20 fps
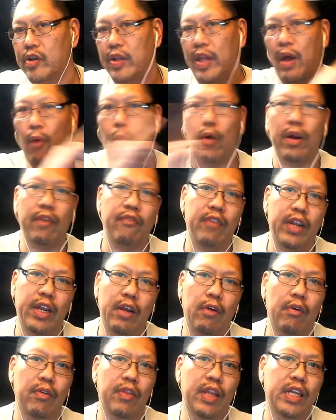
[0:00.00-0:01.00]
in that one
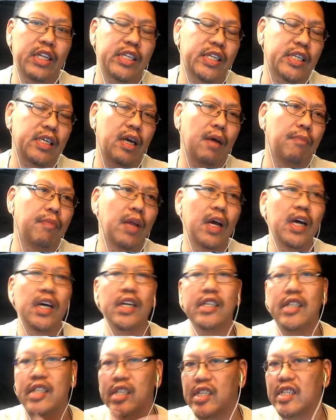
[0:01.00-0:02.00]
video and they sub
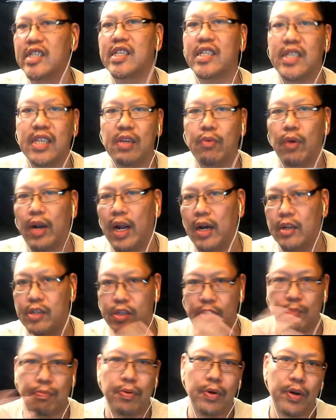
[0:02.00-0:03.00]
just to see what else
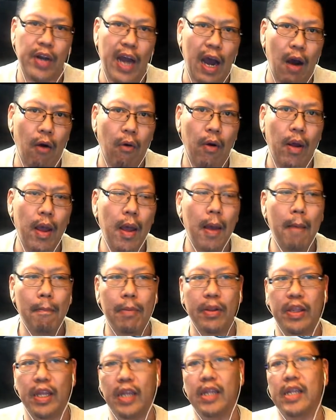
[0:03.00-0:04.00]
you put out,
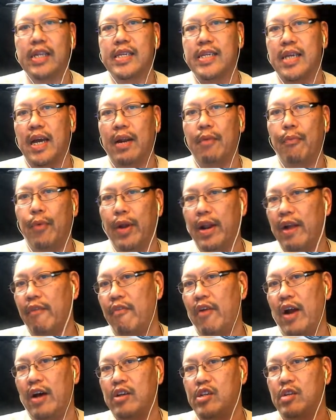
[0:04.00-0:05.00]
but then decided
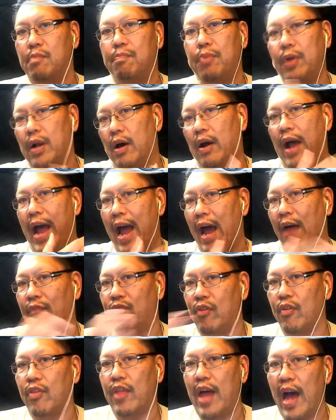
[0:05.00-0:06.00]
whatever else you put out
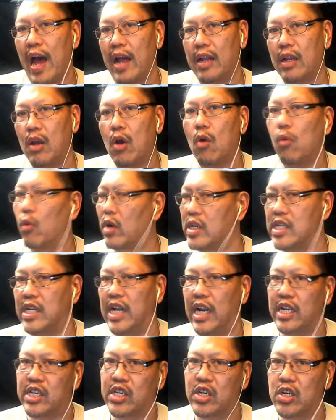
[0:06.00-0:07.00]
after that wasn't
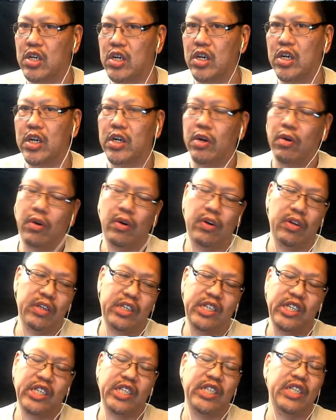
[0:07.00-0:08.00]
as good, or
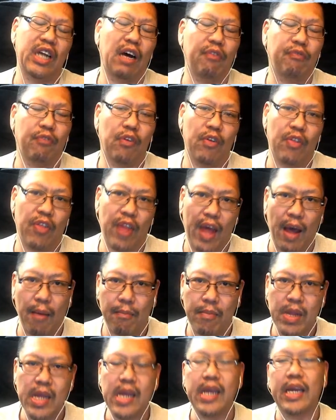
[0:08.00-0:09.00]
it's just not for
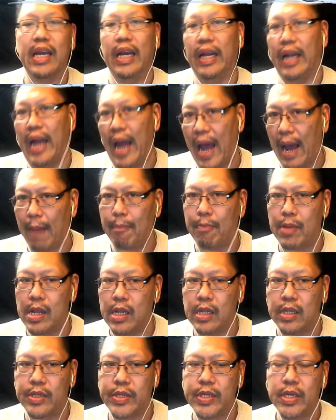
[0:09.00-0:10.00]
them. It
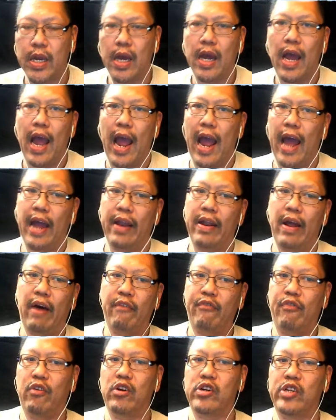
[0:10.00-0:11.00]
happens. And
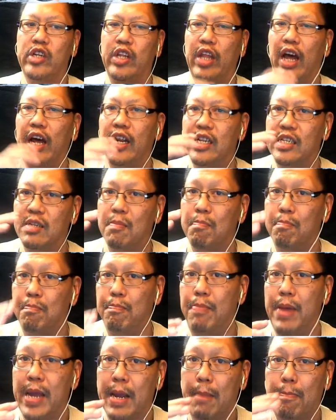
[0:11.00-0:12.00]
unfortunately, that is a
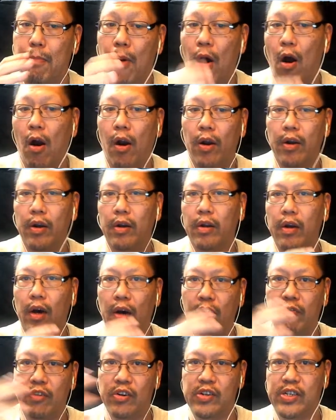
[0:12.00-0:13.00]
big part
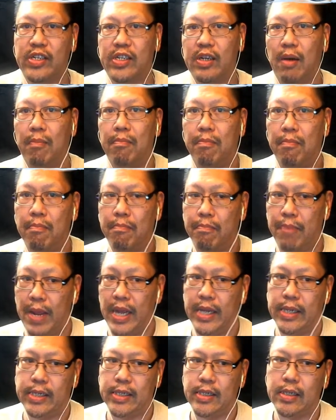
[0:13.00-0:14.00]
of your sub
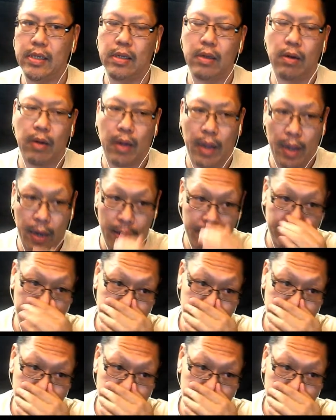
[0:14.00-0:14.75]
base, okay?